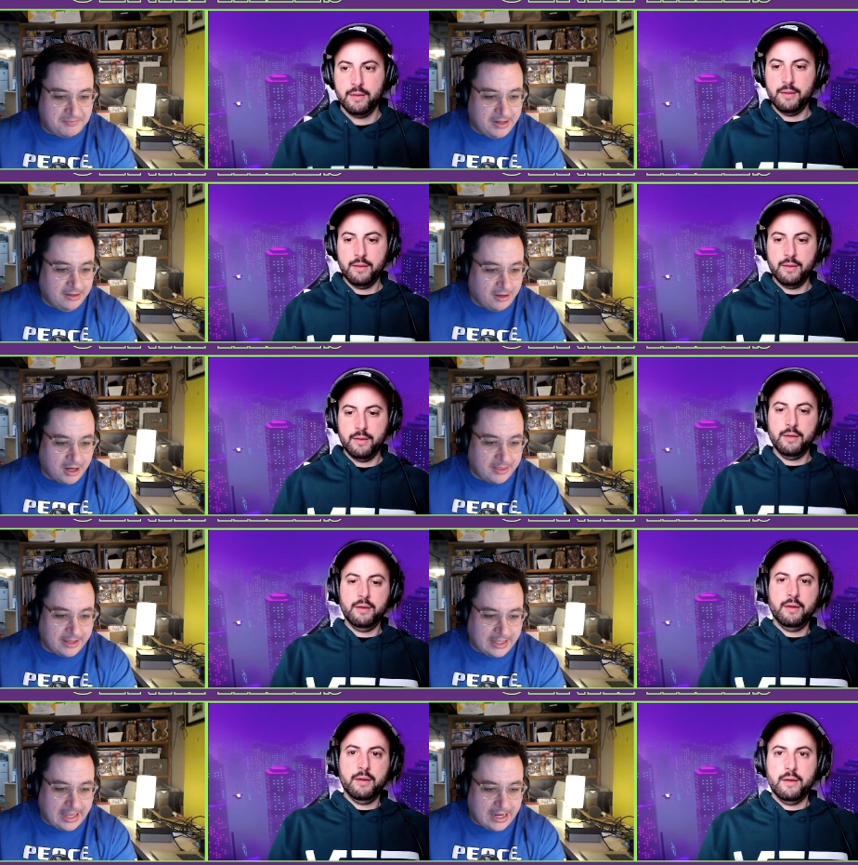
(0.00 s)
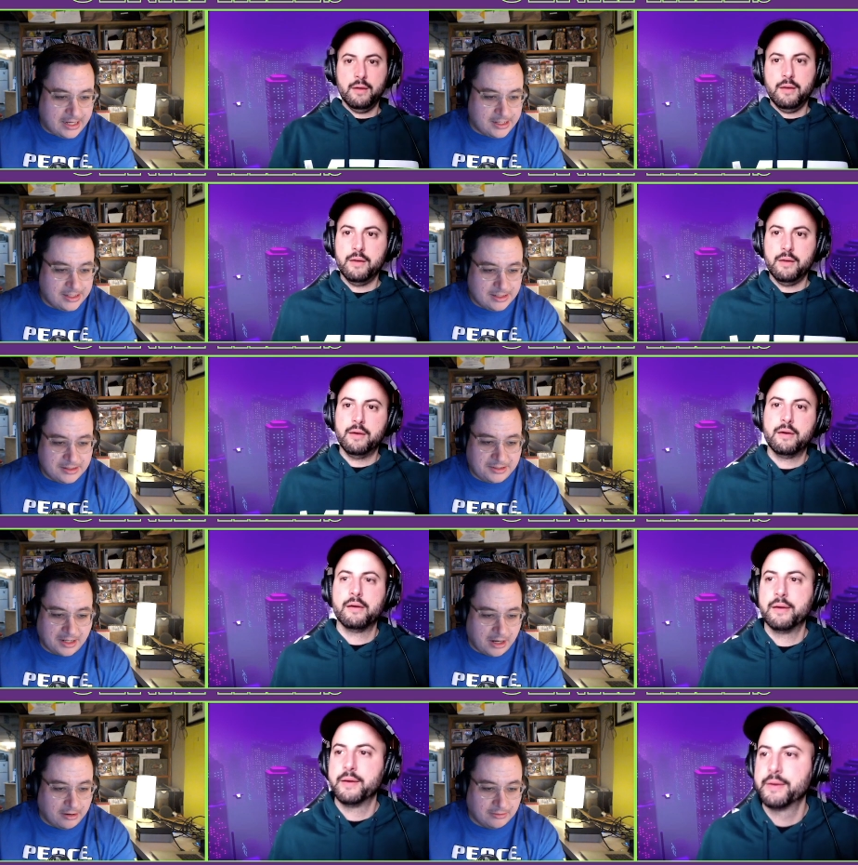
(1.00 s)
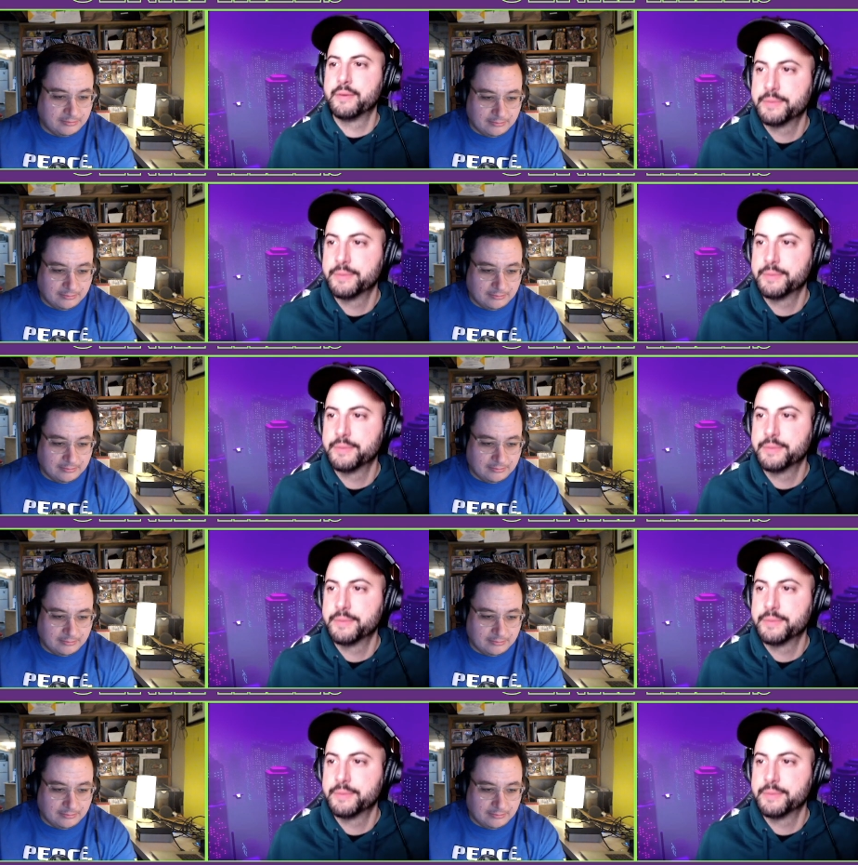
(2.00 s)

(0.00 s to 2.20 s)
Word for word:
Speaker 1: been long in the can. So,